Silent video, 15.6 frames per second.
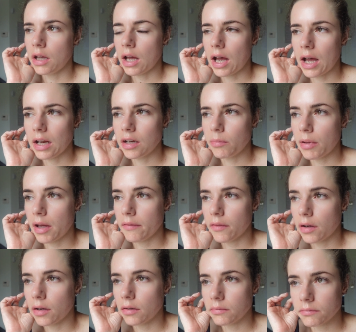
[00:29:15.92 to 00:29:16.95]
I had a bit of
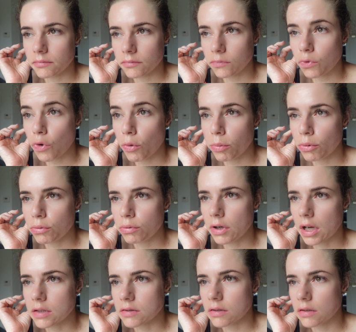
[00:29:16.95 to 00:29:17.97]
a wobble
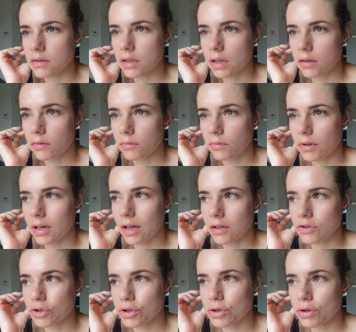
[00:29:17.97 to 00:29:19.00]
yesterday where I
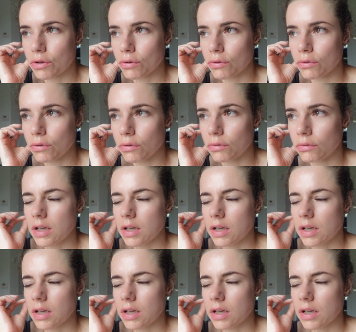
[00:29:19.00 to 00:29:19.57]
just thought,